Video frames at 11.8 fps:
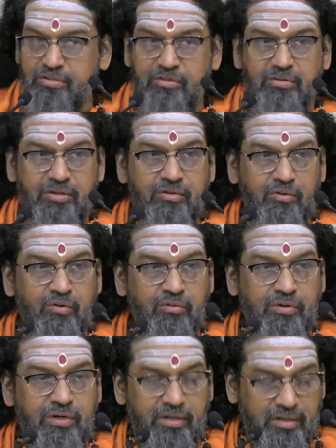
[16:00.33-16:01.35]
Nadul
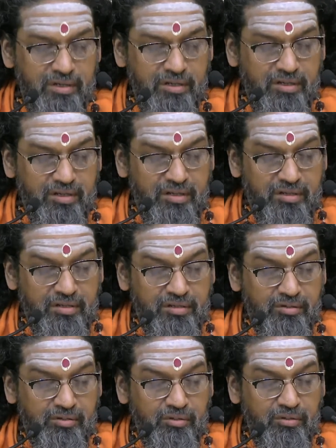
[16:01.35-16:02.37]
word.
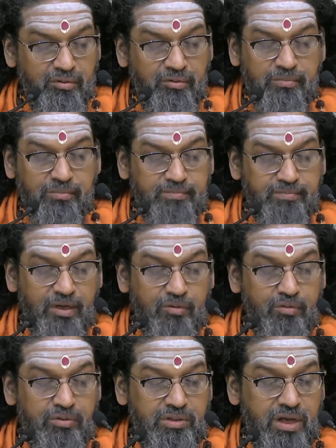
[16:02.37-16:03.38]
So,
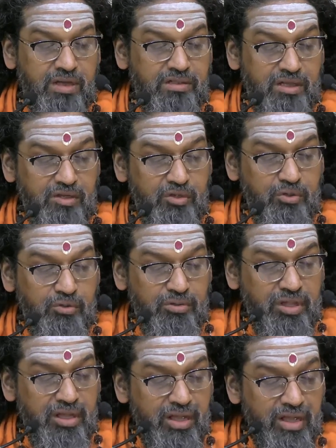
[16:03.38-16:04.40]
Anushasan
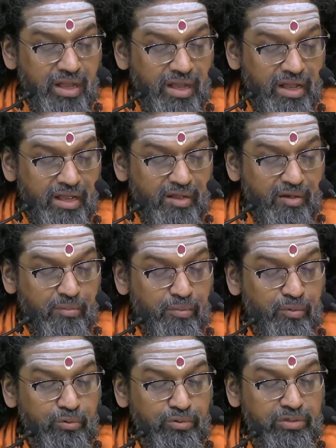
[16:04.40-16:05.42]
Shrutehe
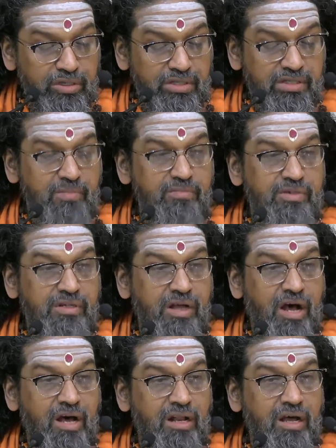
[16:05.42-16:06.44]
Purusha
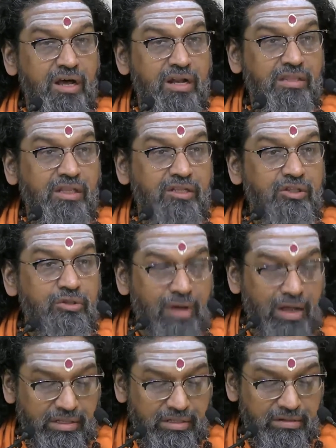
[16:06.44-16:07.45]

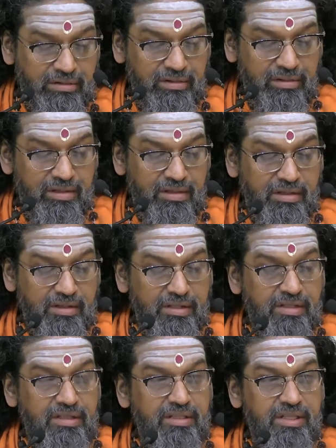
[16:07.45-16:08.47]
Samskararthatvat.
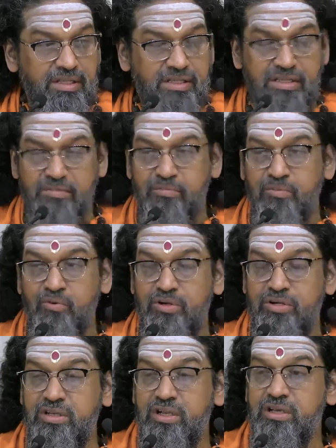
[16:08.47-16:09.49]
This
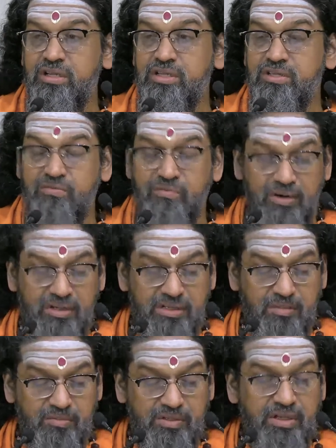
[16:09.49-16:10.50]
portion is for
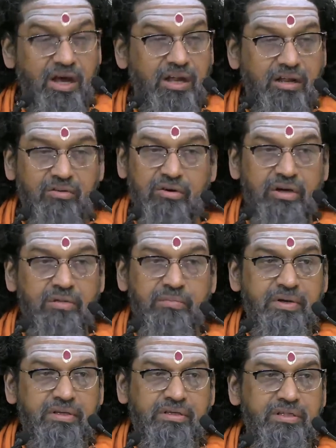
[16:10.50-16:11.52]
samskar. I already
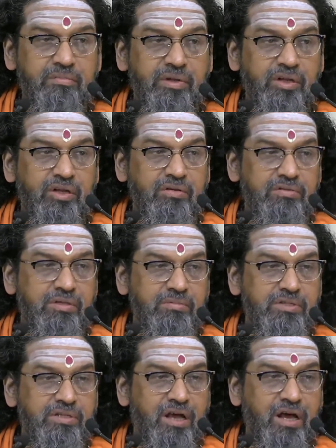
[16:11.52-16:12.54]
mentioned the meaning of
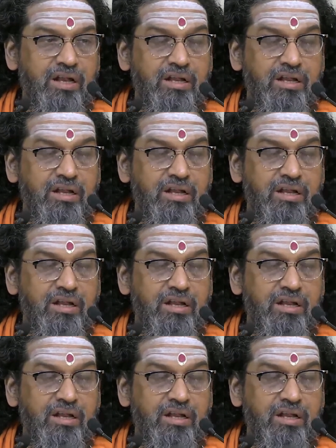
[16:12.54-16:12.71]
samskar.